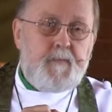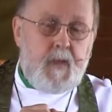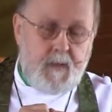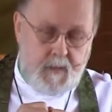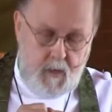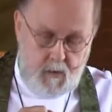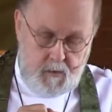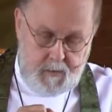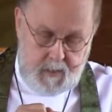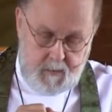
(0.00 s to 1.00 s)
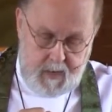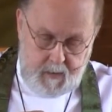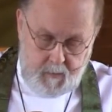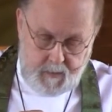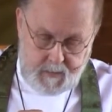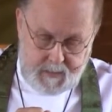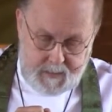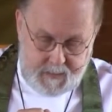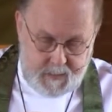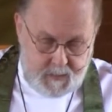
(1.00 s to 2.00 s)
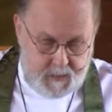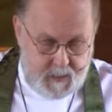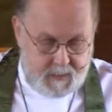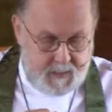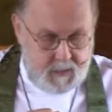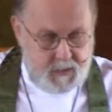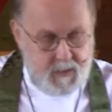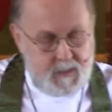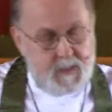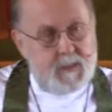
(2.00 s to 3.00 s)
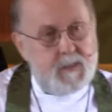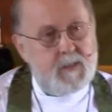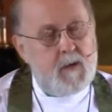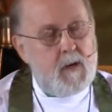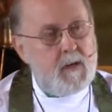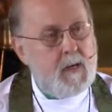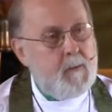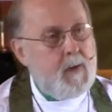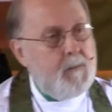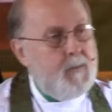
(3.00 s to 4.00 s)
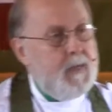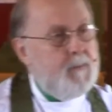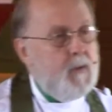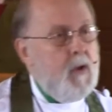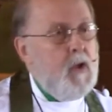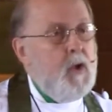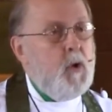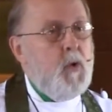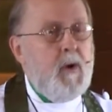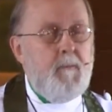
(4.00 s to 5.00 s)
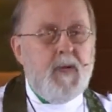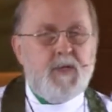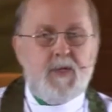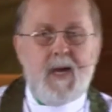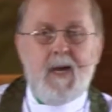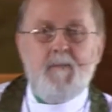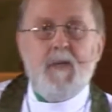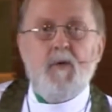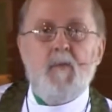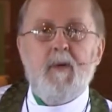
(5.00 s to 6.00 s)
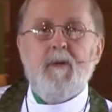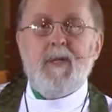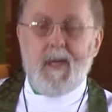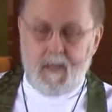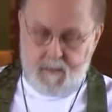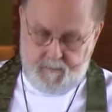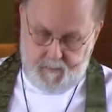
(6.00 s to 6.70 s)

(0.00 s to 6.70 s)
at the early languages, it suggests that Jesus is talking about people who have been shamed and humiliated,